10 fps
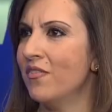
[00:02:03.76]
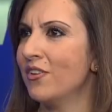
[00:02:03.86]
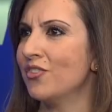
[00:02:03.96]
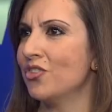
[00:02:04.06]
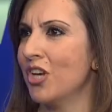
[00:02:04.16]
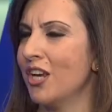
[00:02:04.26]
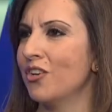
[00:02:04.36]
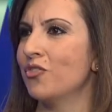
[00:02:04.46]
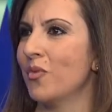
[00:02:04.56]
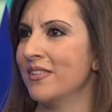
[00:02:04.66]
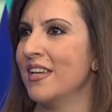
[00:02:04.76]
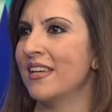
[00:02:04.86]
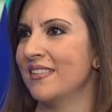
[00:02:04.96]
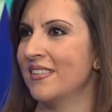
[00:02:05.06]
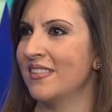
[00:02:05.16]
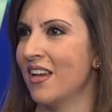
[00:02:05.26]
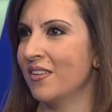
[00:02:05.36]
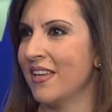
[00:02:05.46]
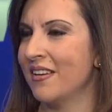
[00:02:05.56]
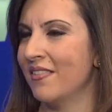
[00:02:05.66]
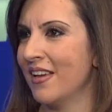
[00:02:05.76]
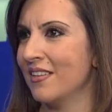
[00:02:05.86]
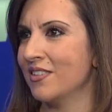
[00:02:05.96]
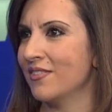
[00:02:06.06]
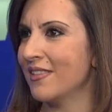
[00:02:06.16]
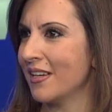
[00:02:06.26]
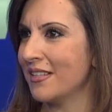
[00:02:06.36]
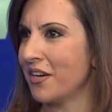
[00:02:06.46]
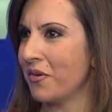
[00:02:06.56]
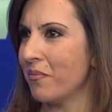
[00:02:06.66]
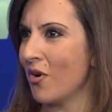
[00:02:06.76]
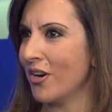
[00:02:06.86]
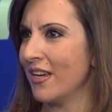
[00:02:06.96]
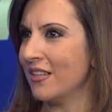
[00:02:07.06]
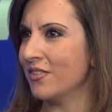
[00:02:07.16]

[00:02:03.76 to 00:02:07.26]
there's a change when tickets get in the hands of secondary market.